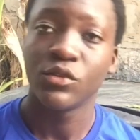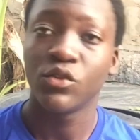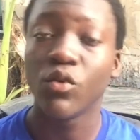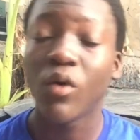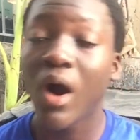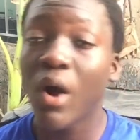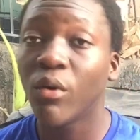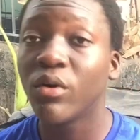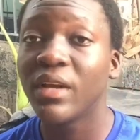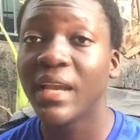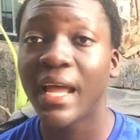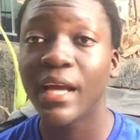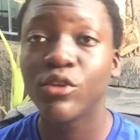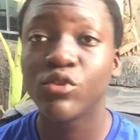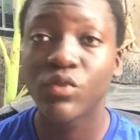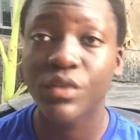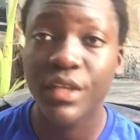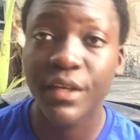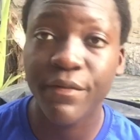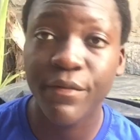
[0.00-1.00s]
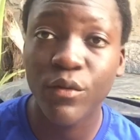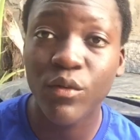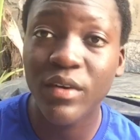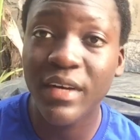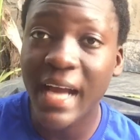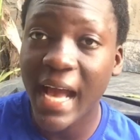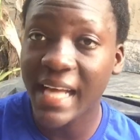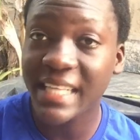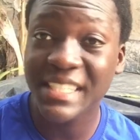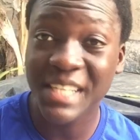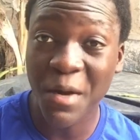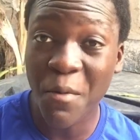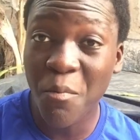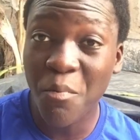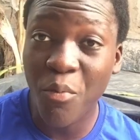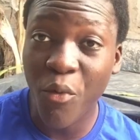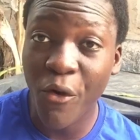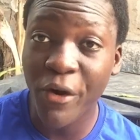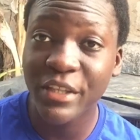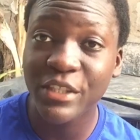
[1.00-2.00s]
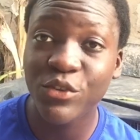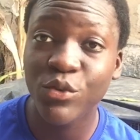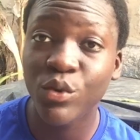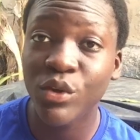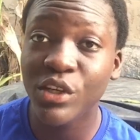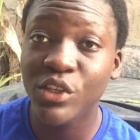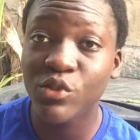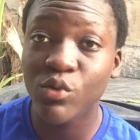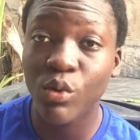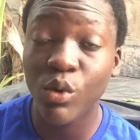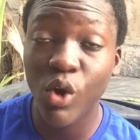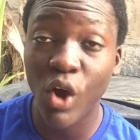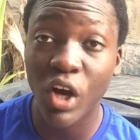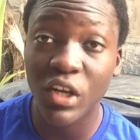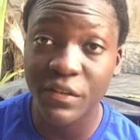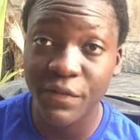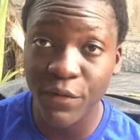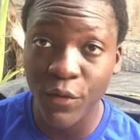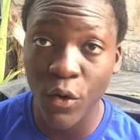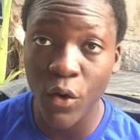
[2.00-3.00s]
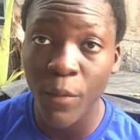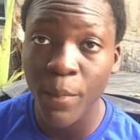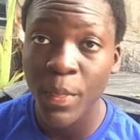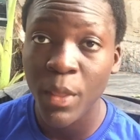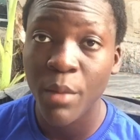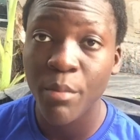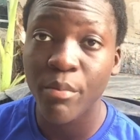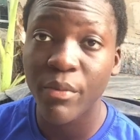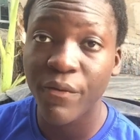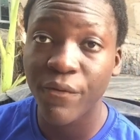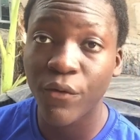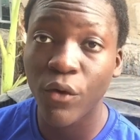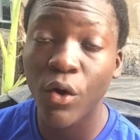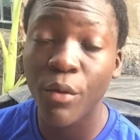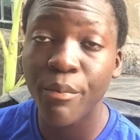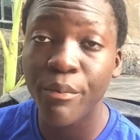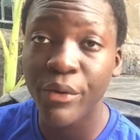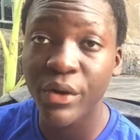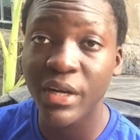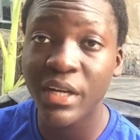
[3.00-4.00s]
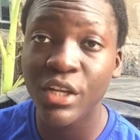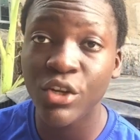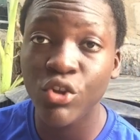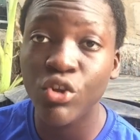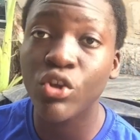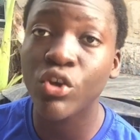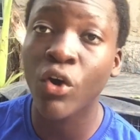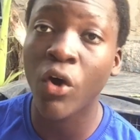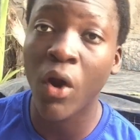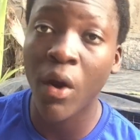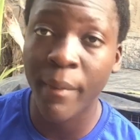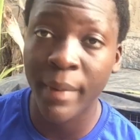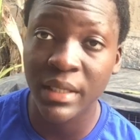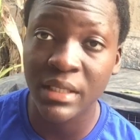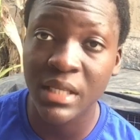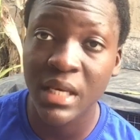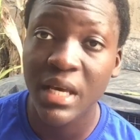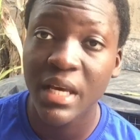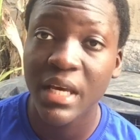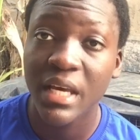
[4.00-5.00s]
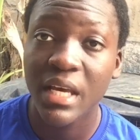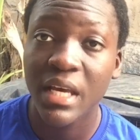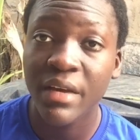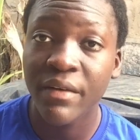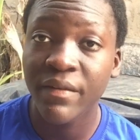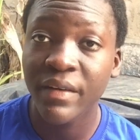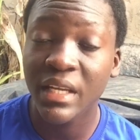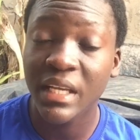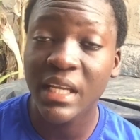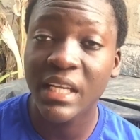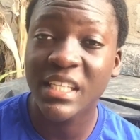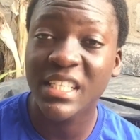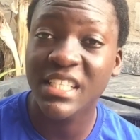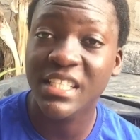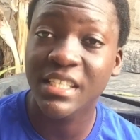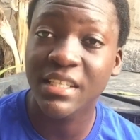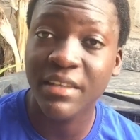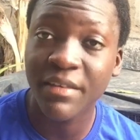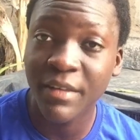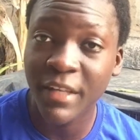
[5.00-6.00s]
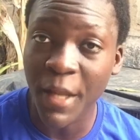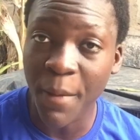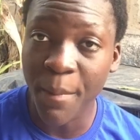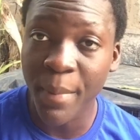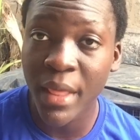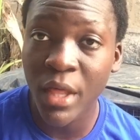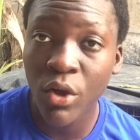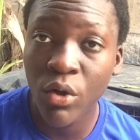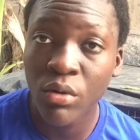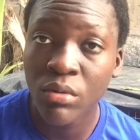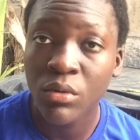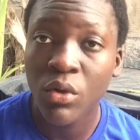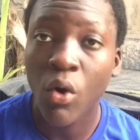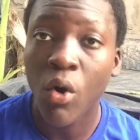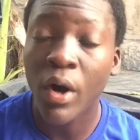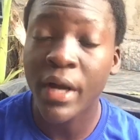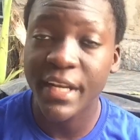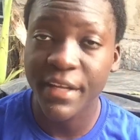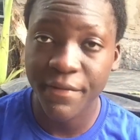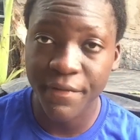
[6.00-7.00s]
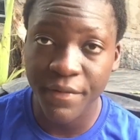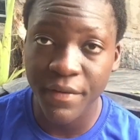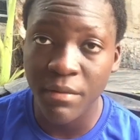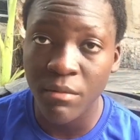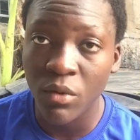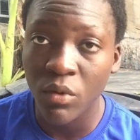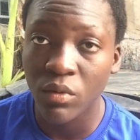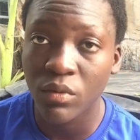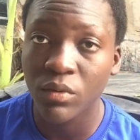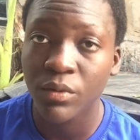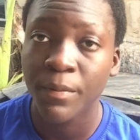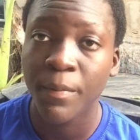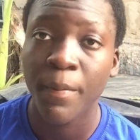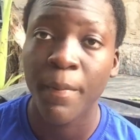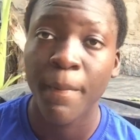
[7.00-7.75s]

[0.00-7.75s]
So I would like to give you guys some points you need to look out for before breeding your rabbit, even if it's the male or the female.